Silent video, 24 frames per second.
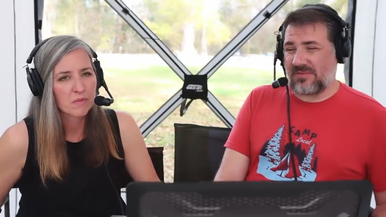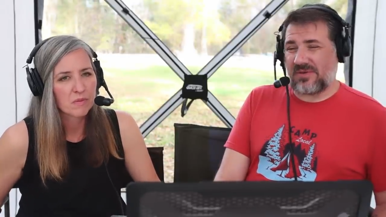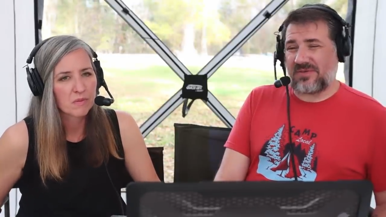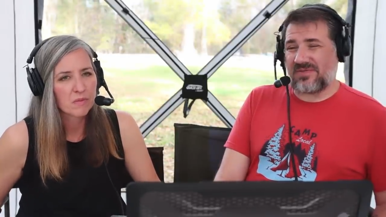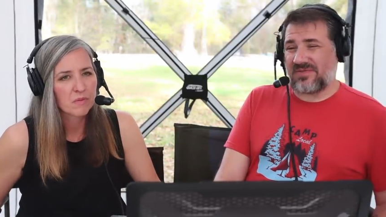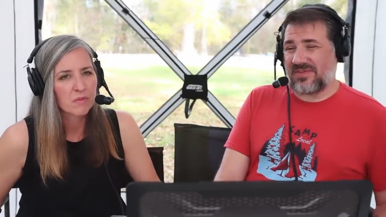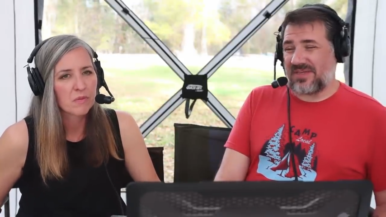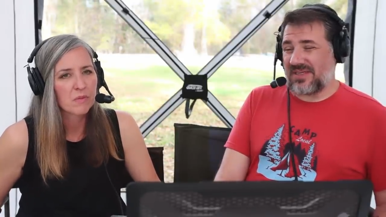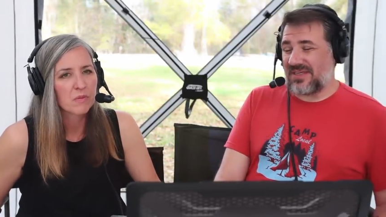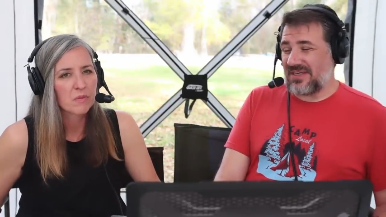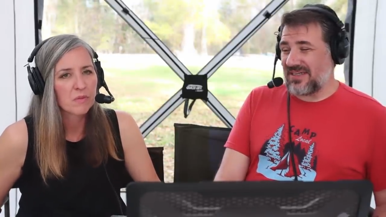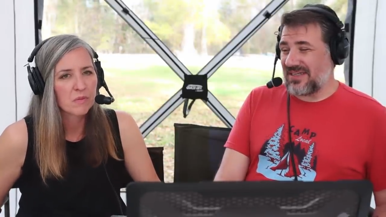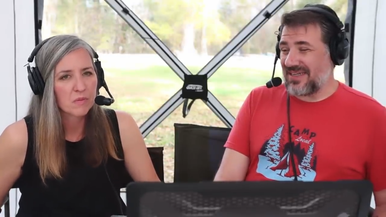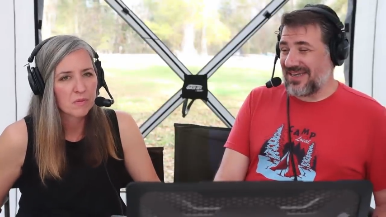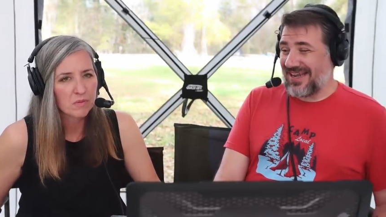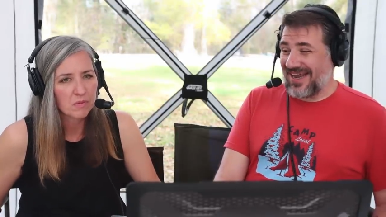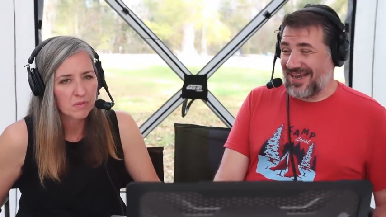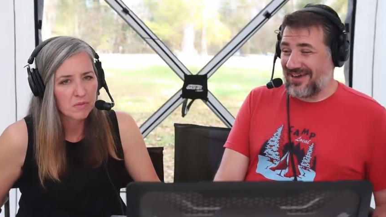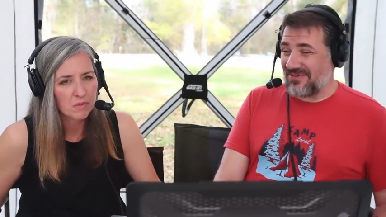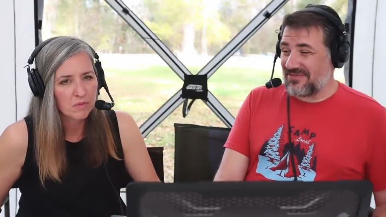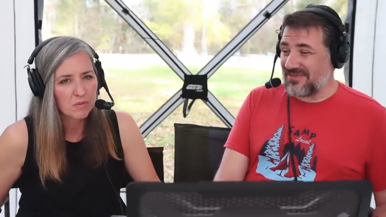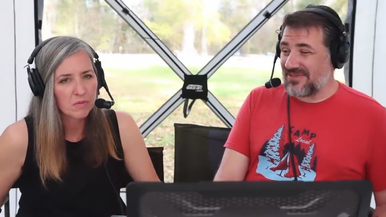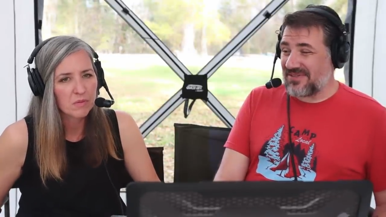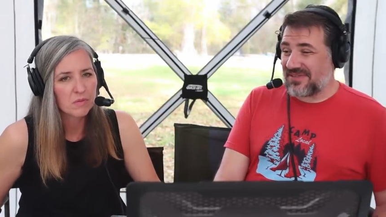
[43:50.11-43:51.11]
Speaker 1: We've eaten
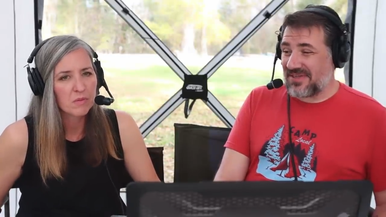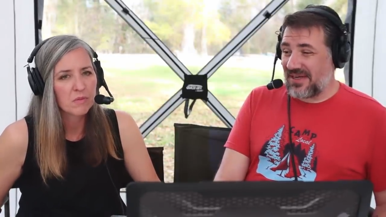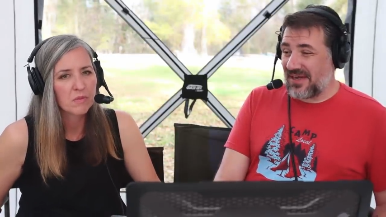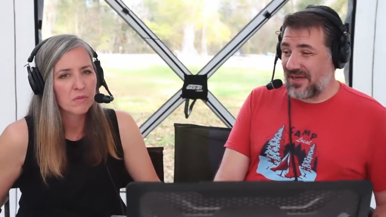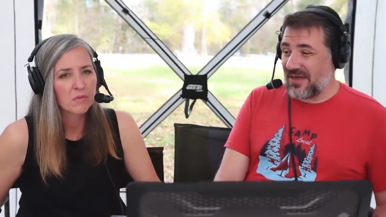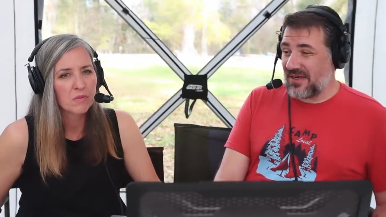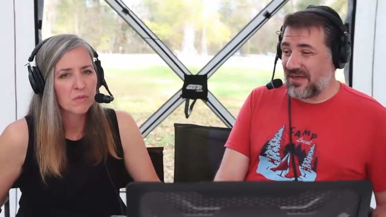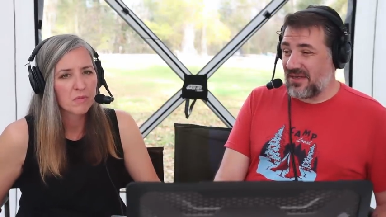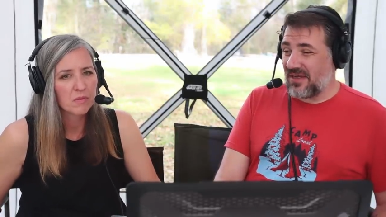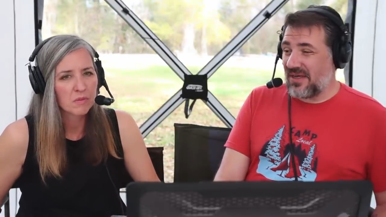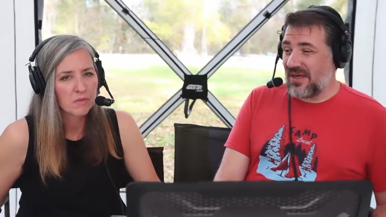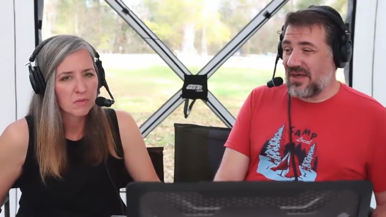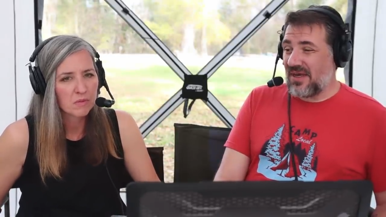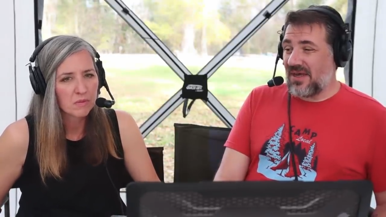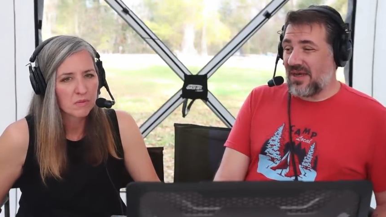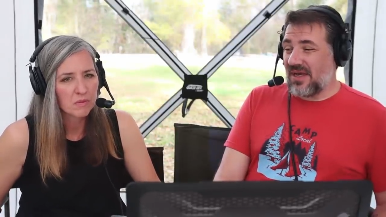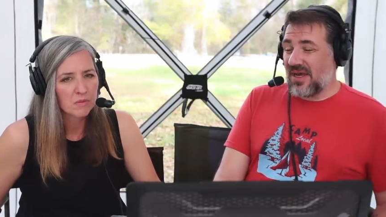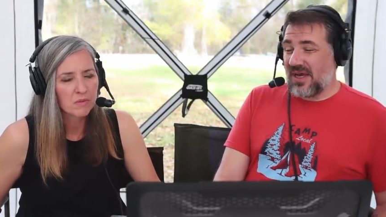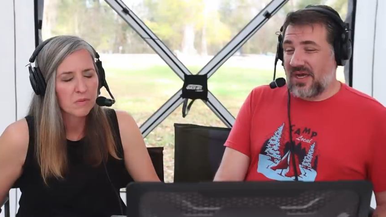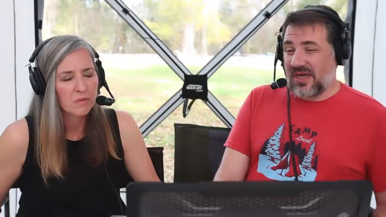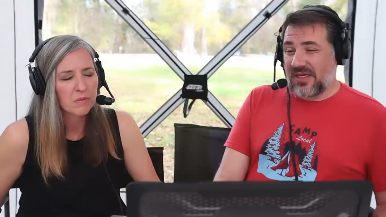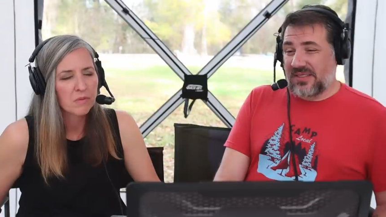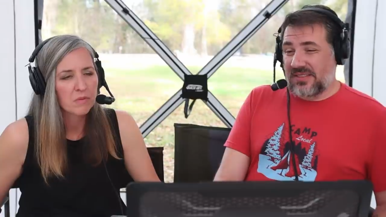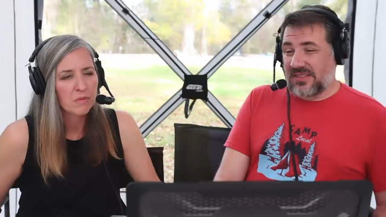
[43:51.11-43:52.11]
outside
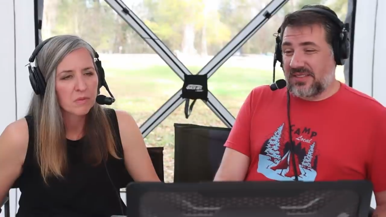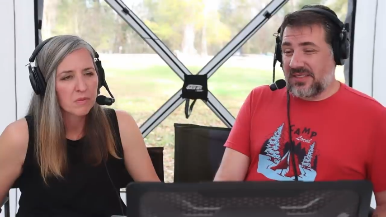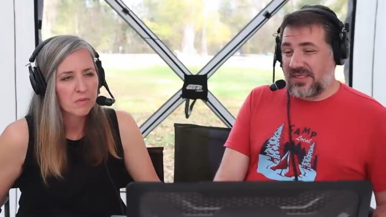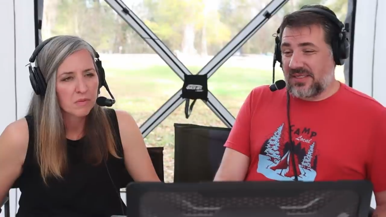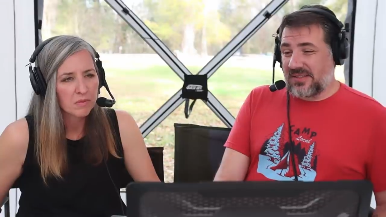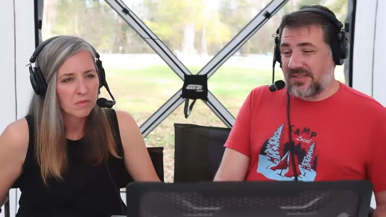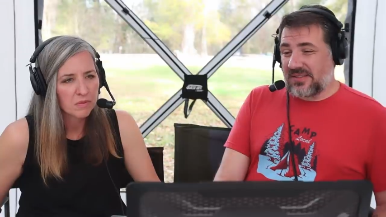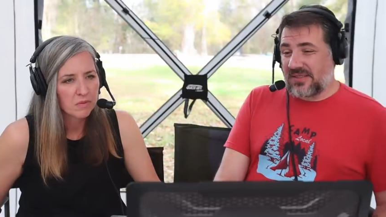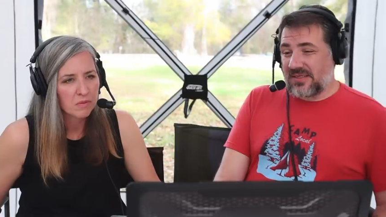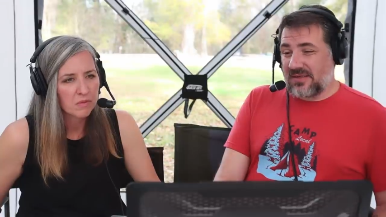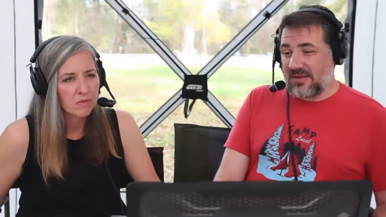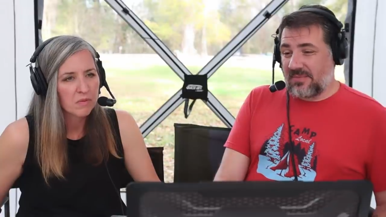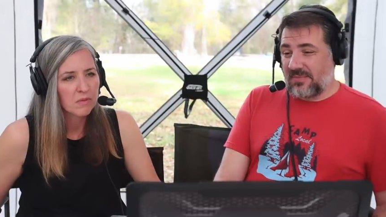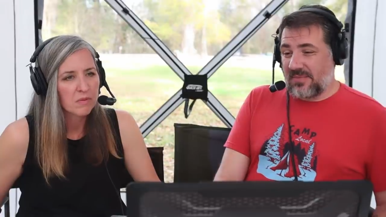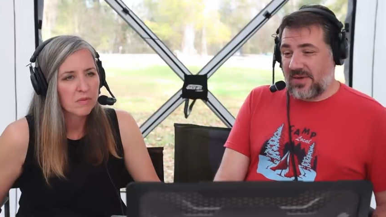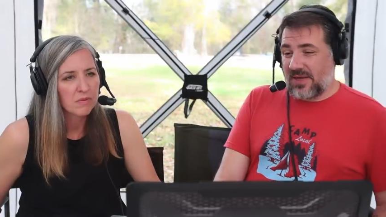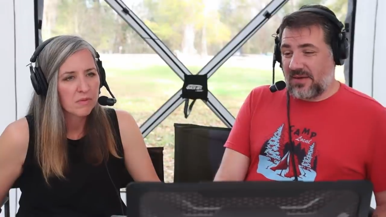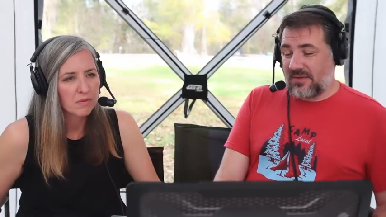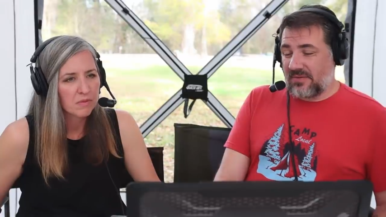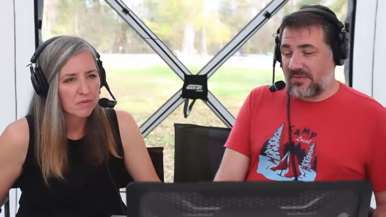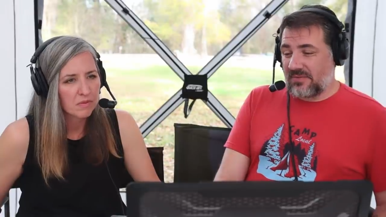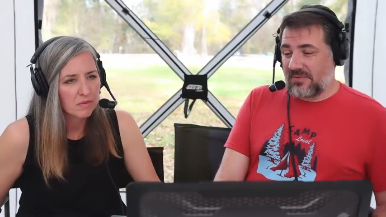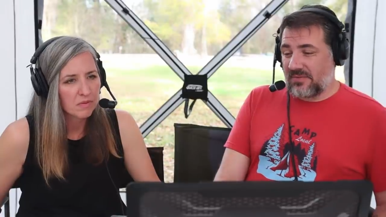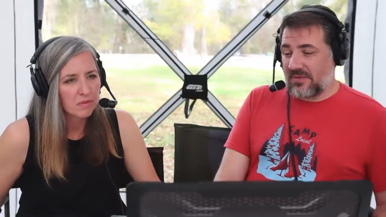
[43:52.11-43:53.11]
a decent
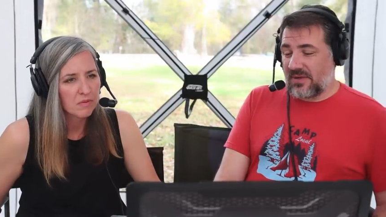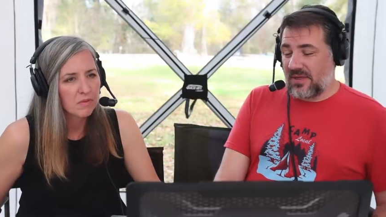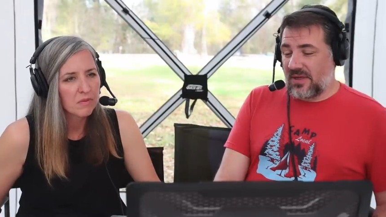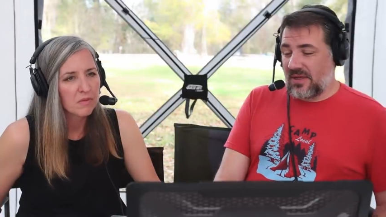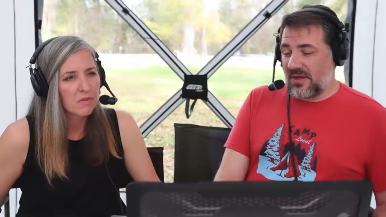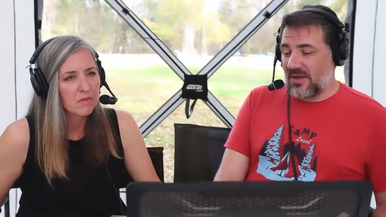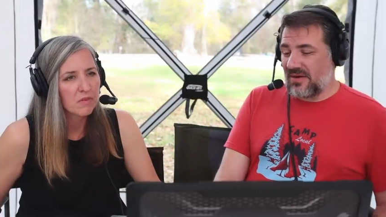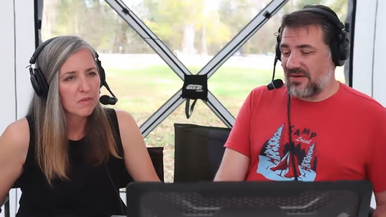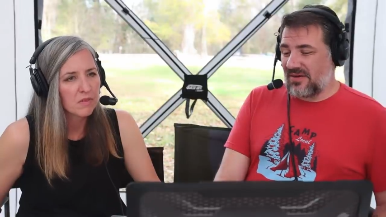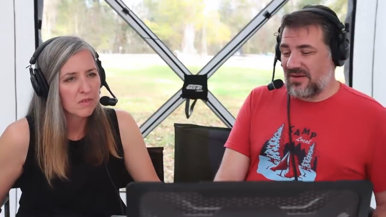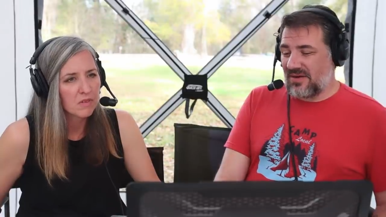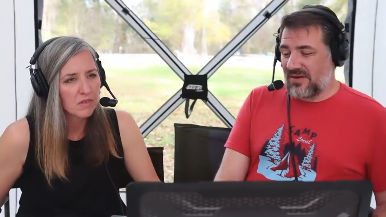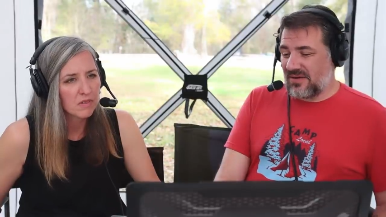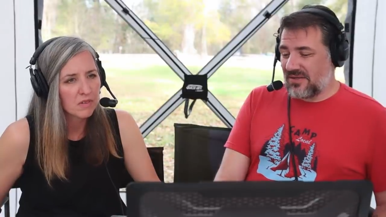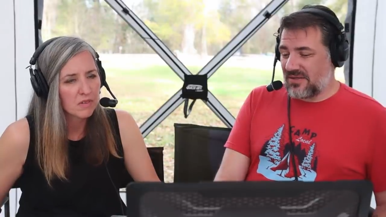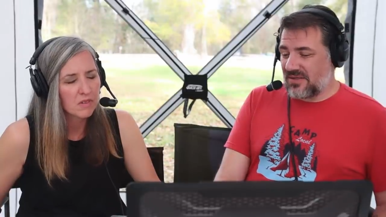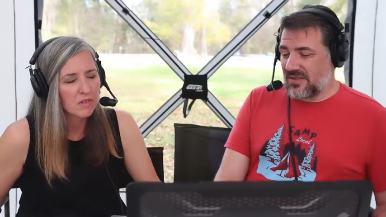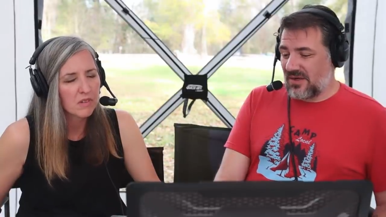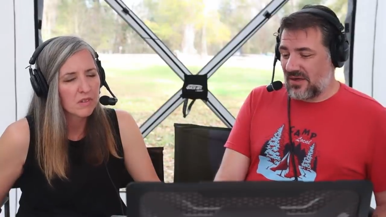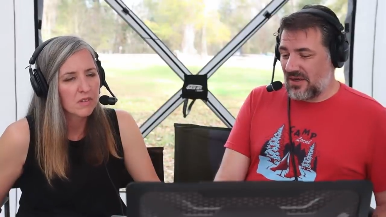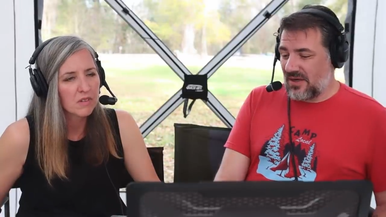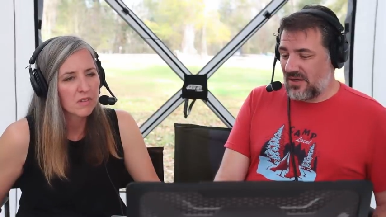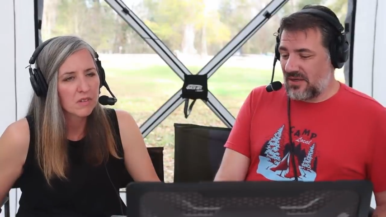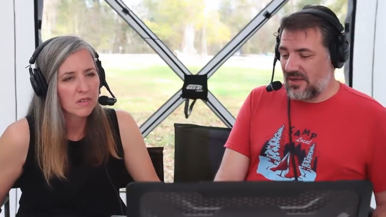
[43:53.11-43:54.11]
amount, uh, not a
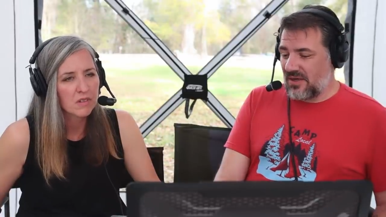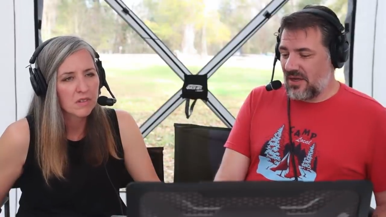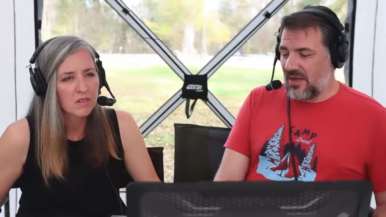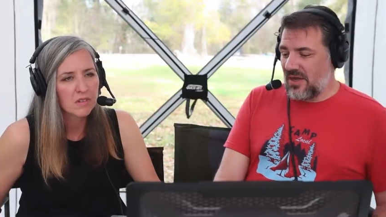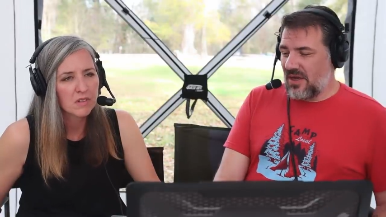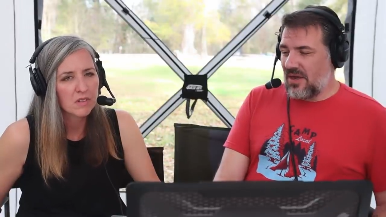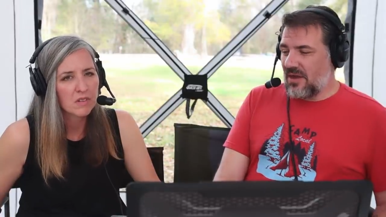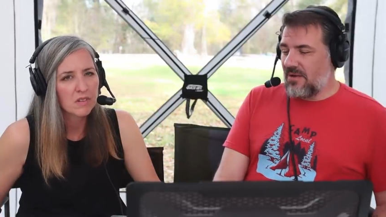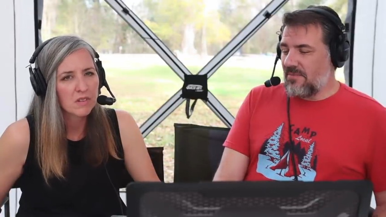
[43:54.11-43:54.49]
ton,